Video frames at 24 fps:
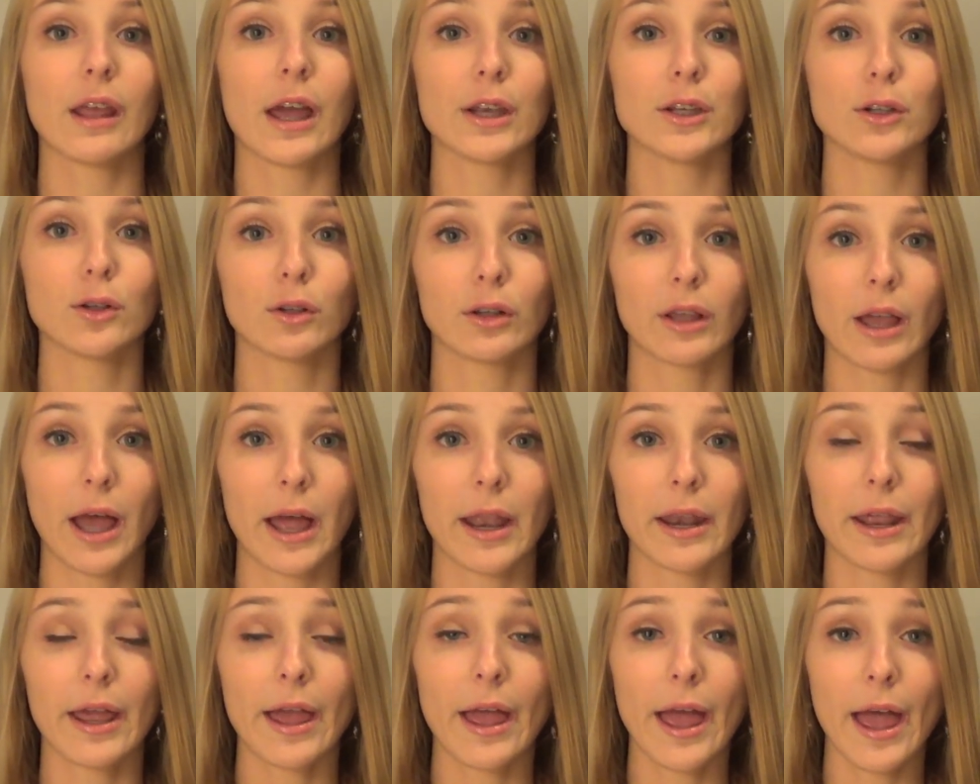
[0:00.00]
then you'll
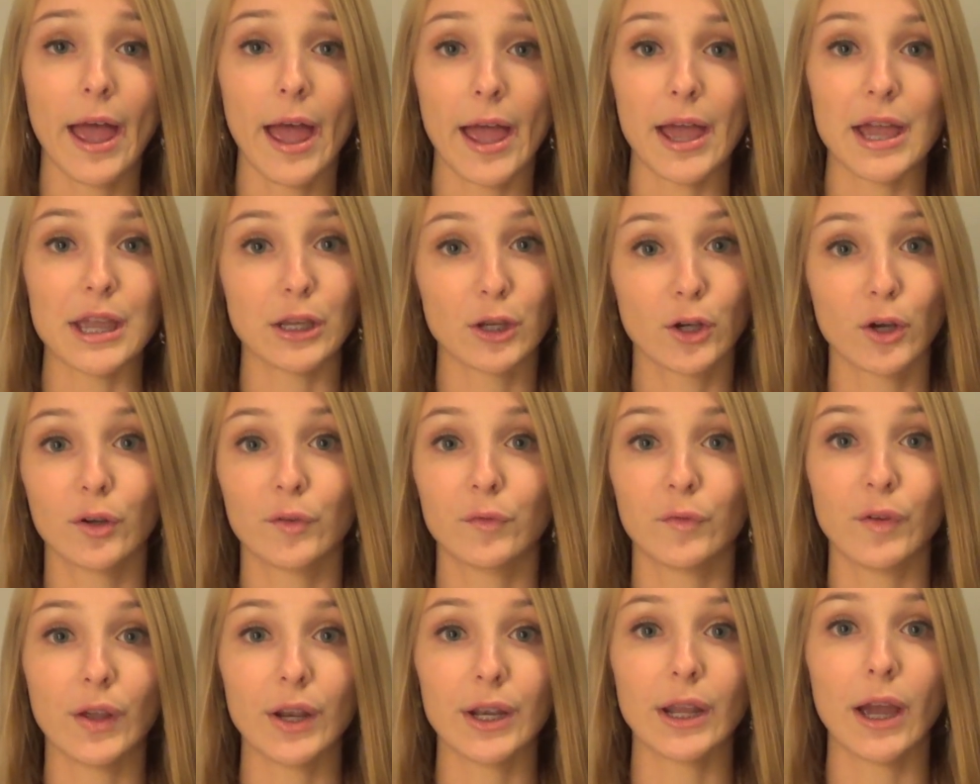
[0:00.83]
get a
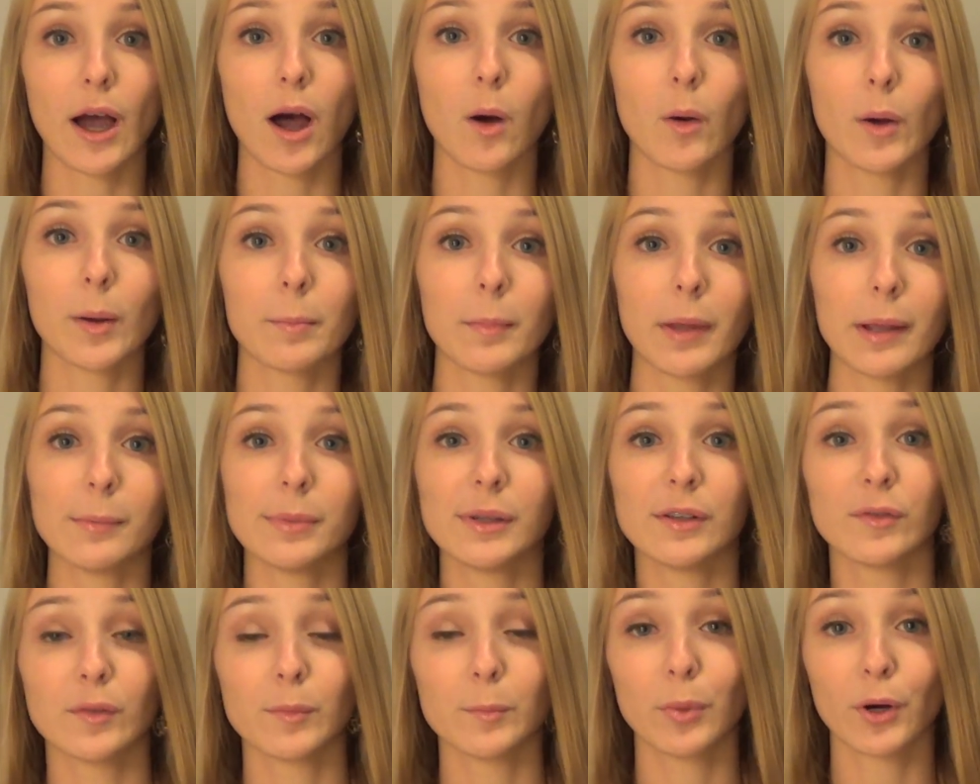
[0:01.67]
good video, and
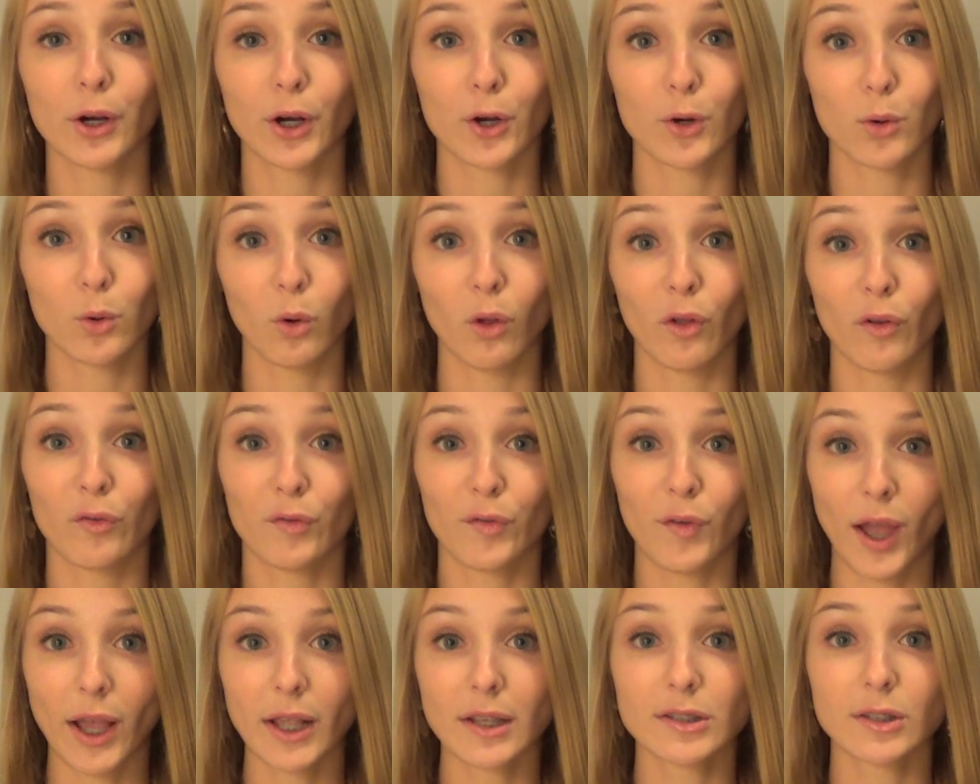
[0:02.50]
maybe even put cool
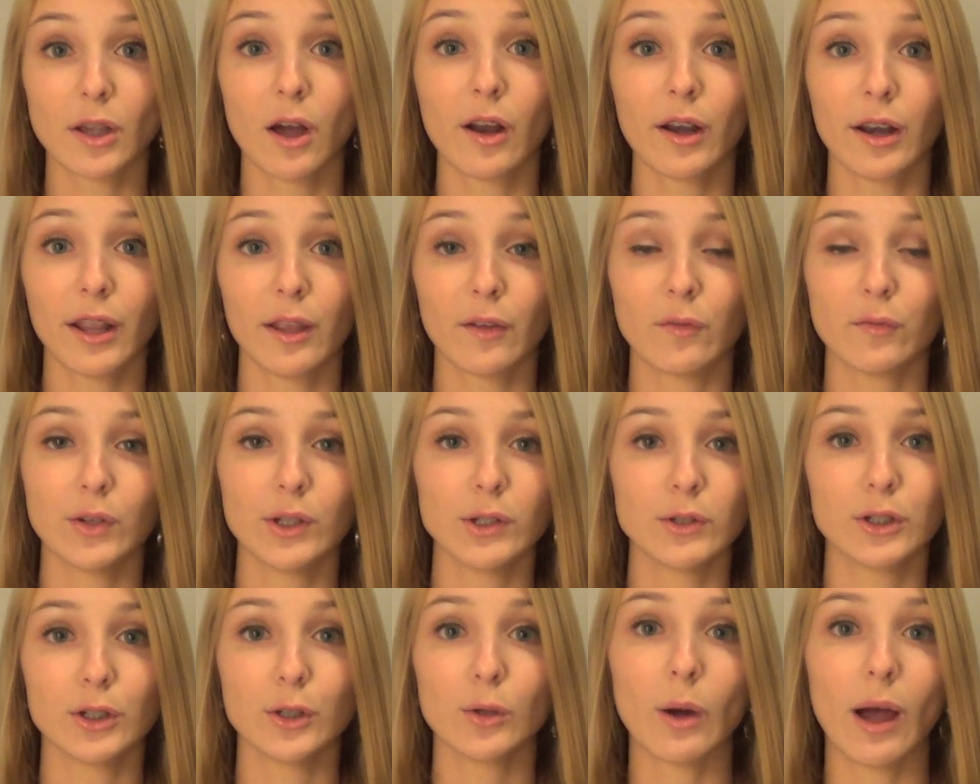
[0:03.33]
effects on it if
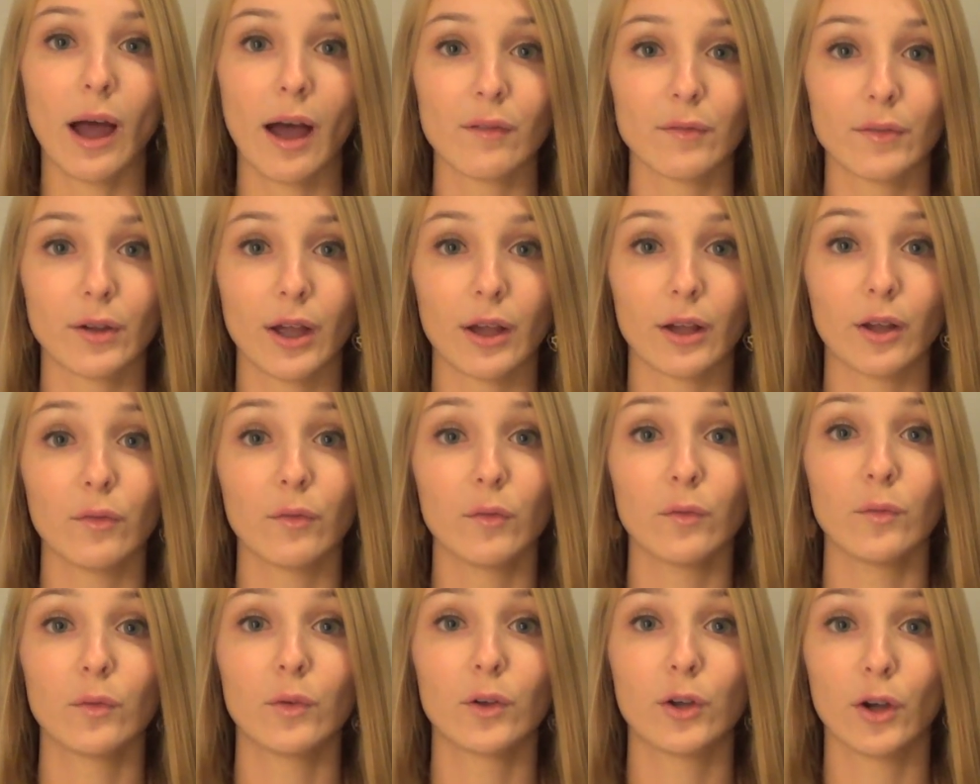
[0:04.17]
you do have a
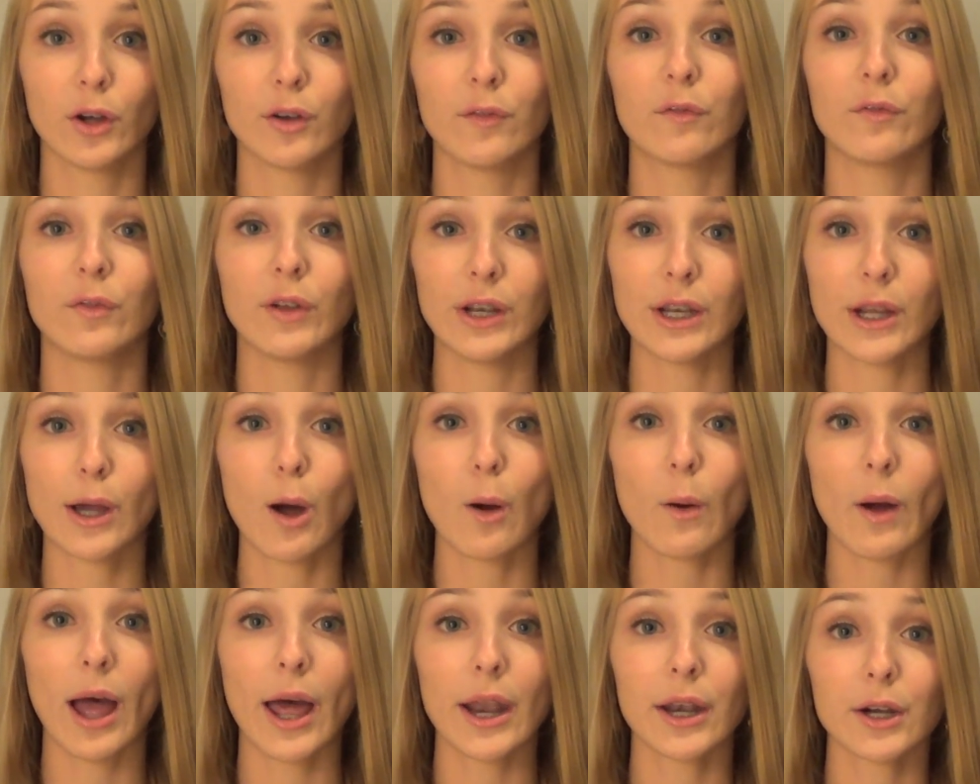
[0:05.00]
good
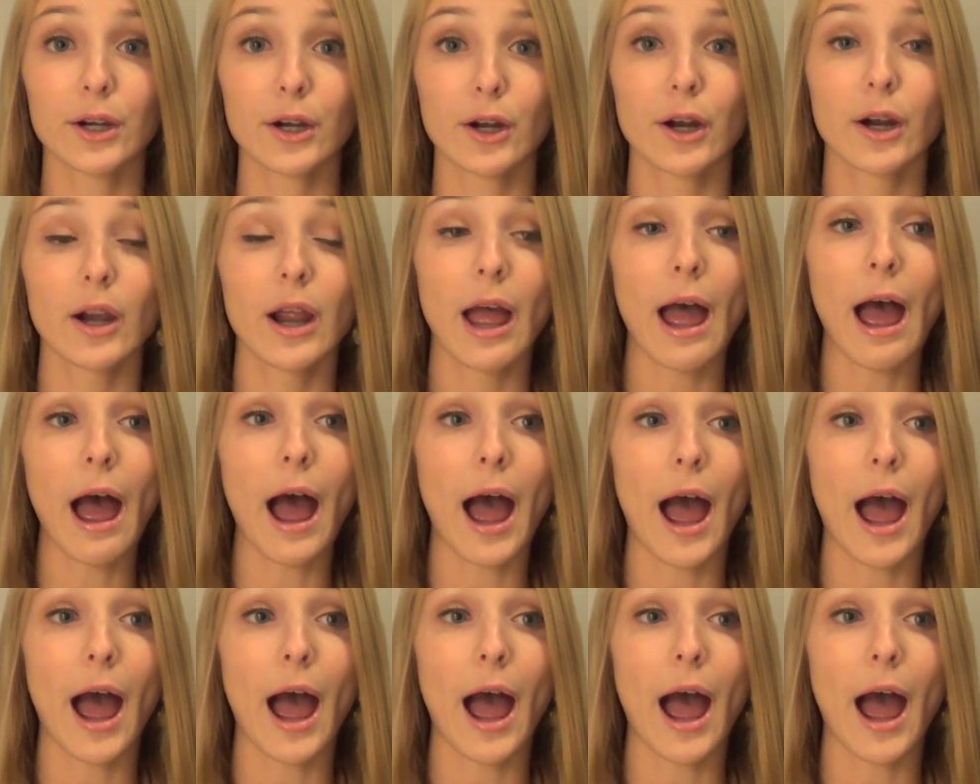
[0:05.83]
video editor.